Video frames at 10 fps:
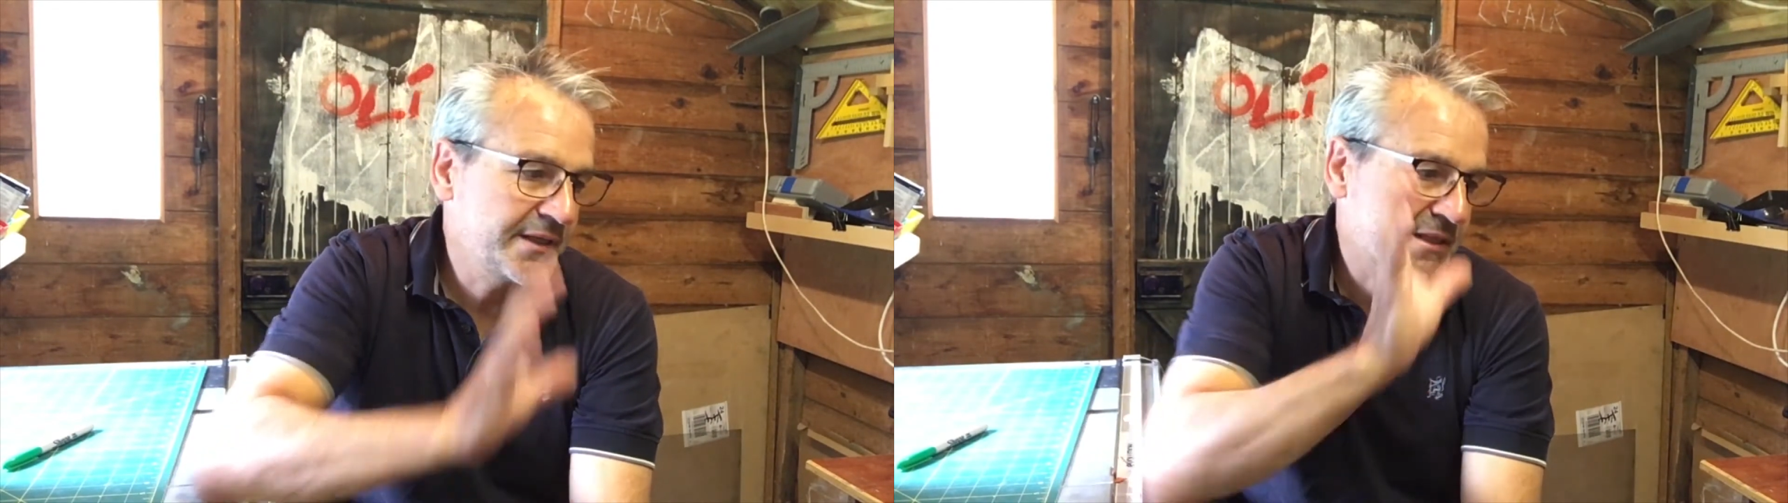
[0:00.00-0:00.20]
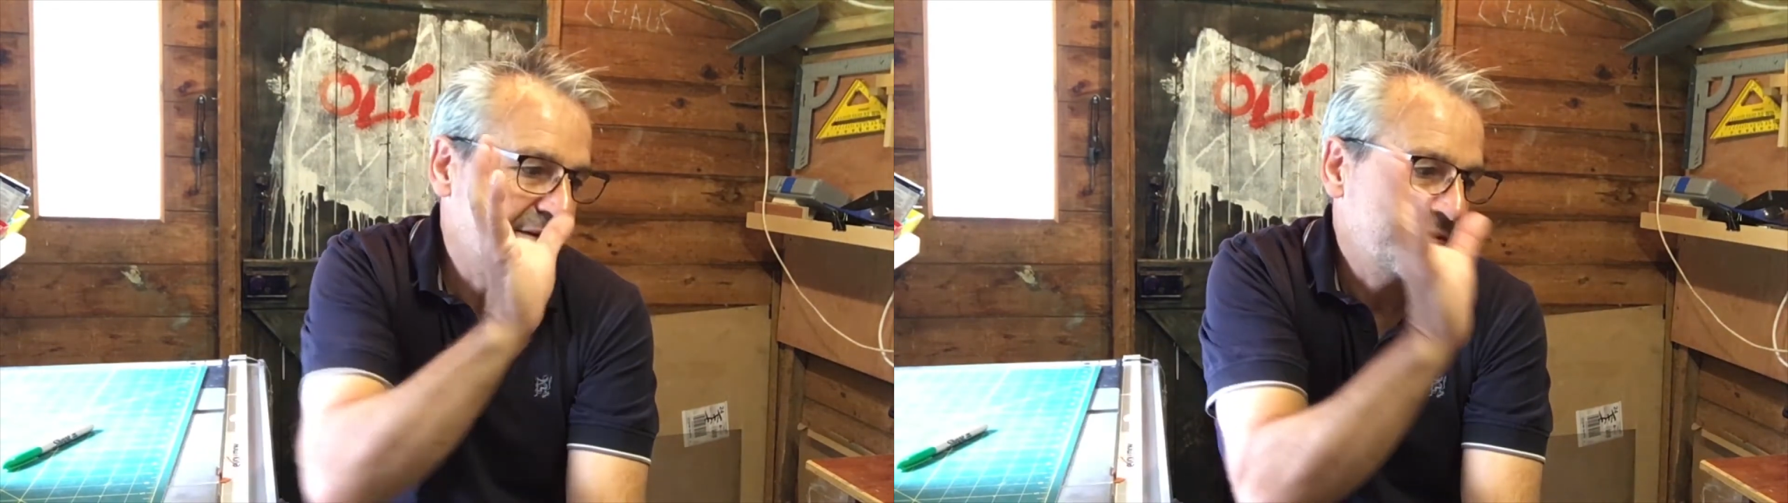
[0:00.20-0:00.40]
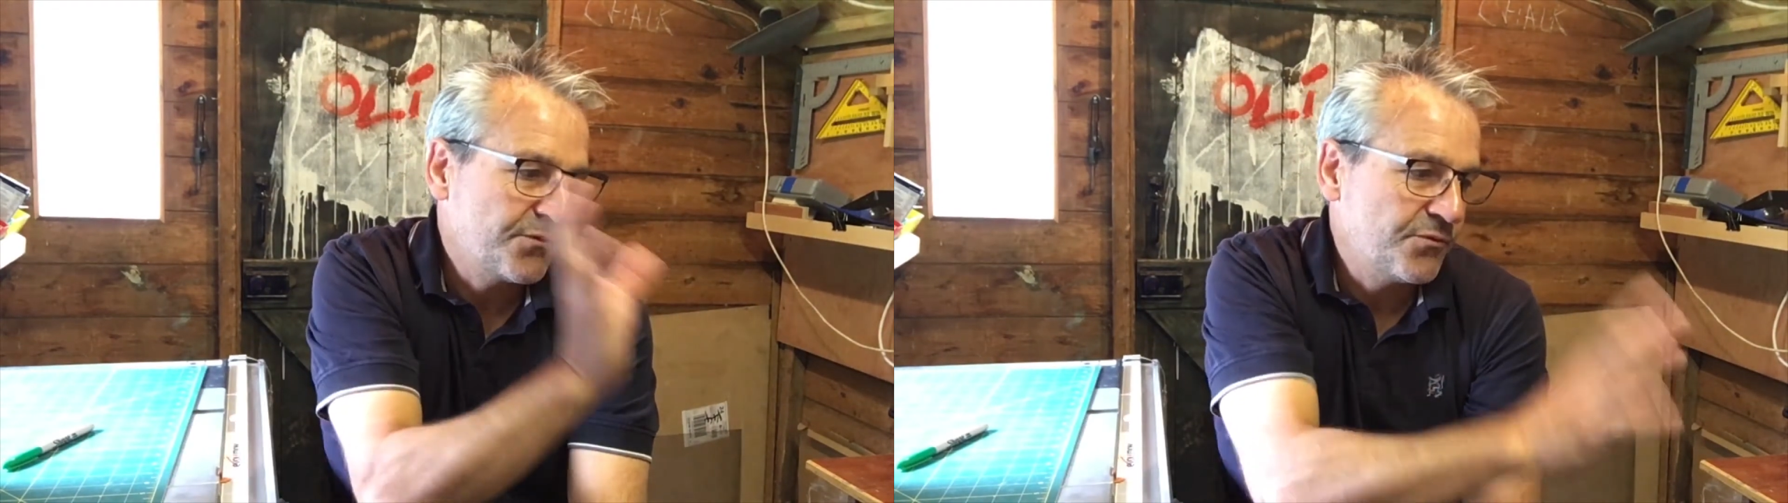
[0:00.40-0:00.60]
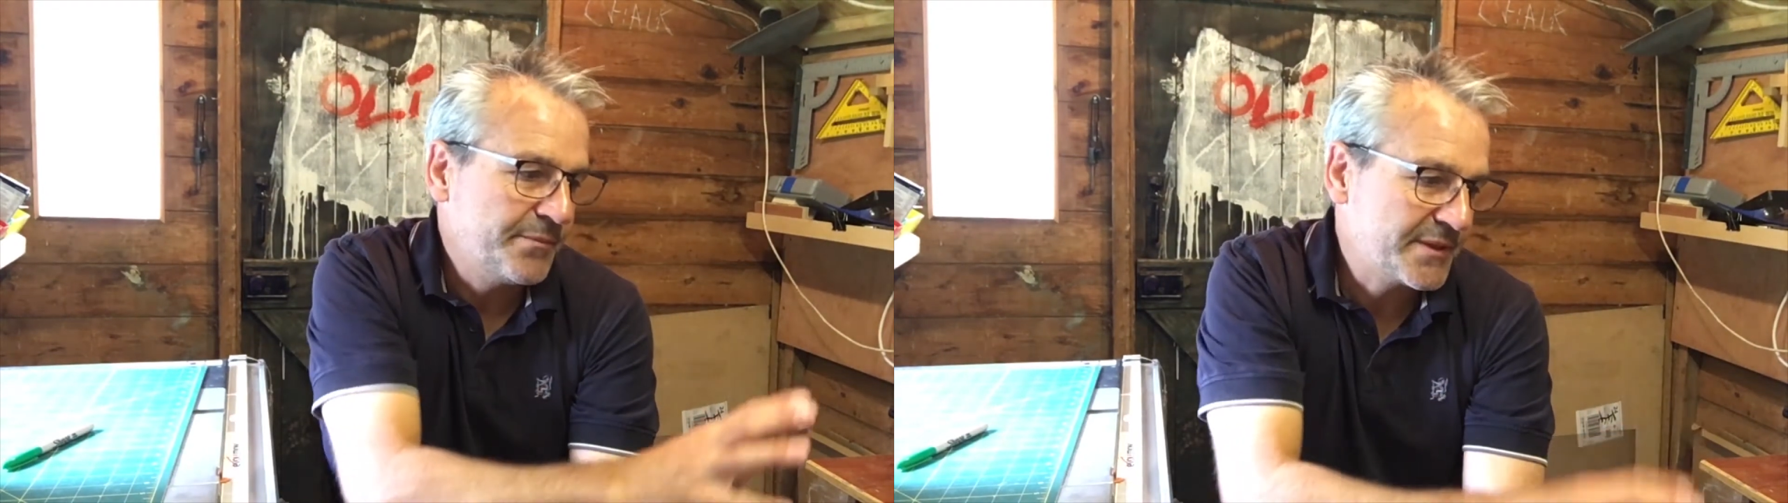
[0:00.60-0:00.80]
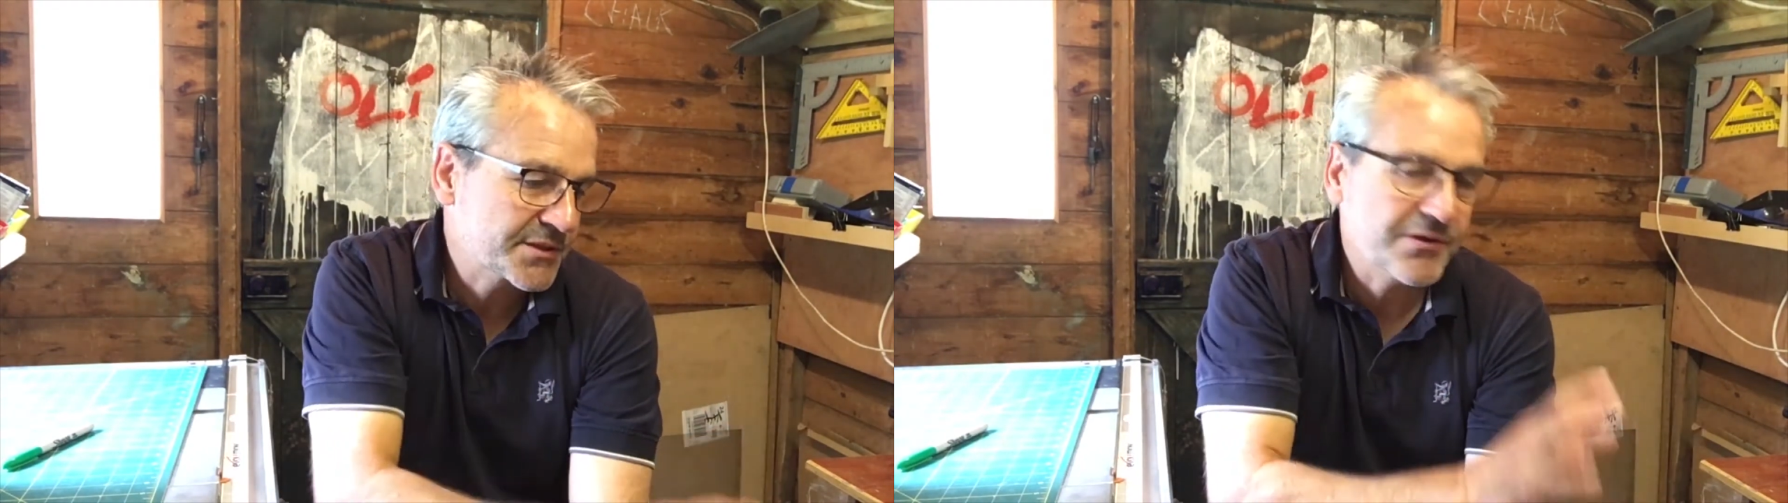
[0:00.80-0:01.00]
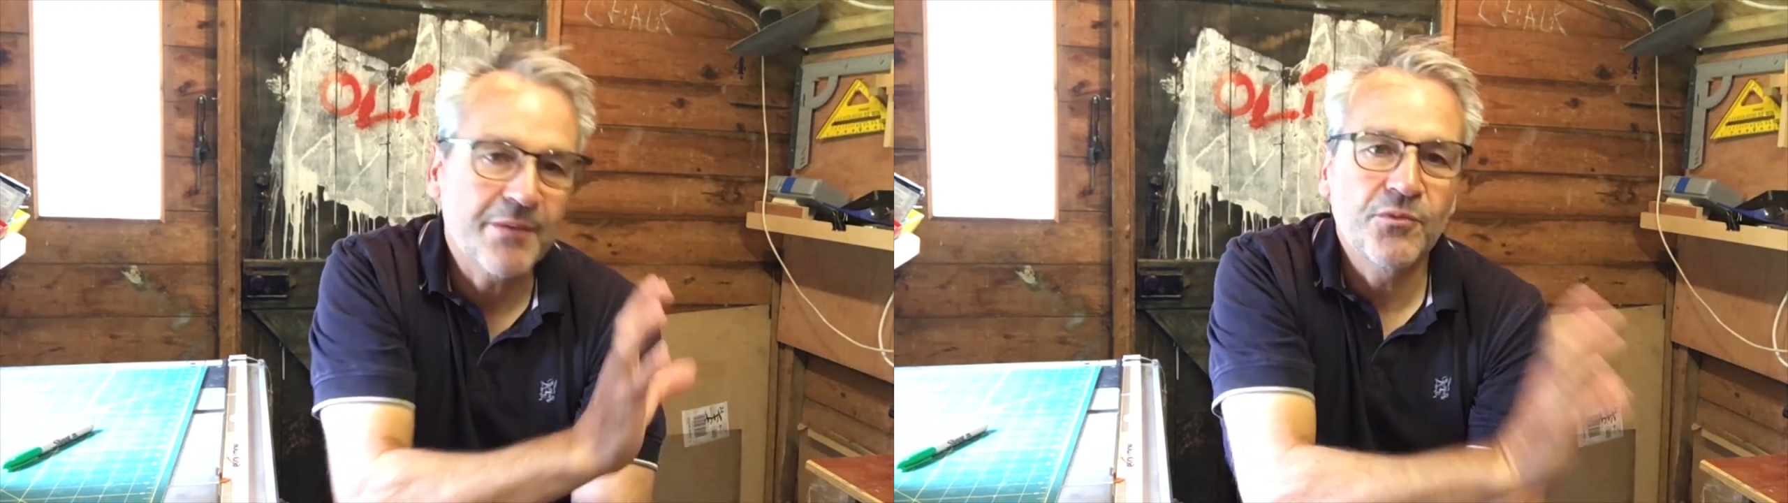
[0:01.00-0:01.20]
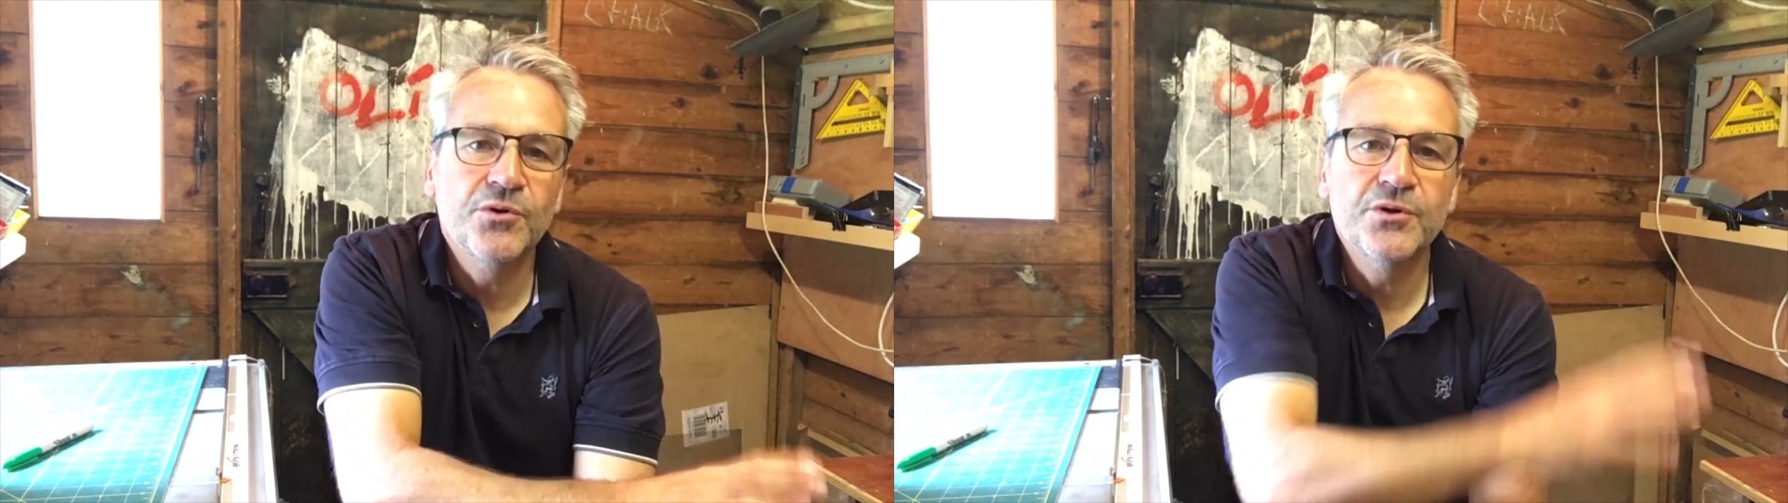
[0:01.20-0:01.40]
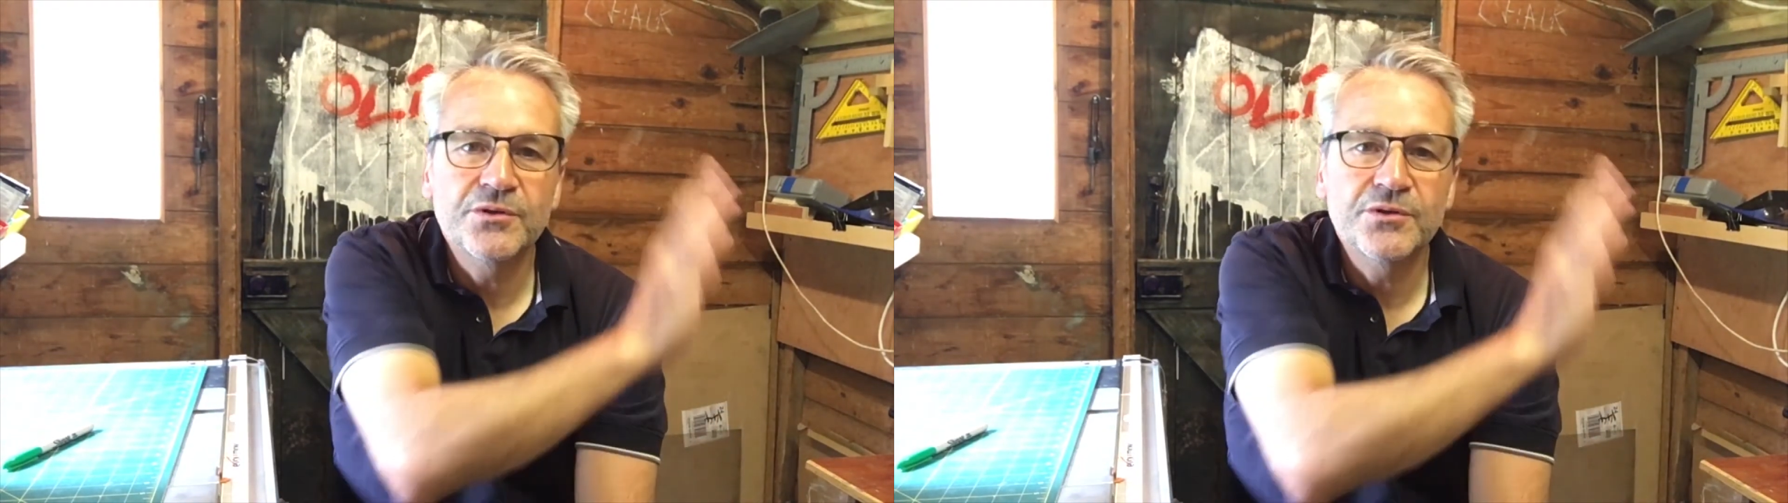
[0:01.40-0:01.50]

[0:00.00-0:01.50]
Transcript: to get rid of all my scrap wood,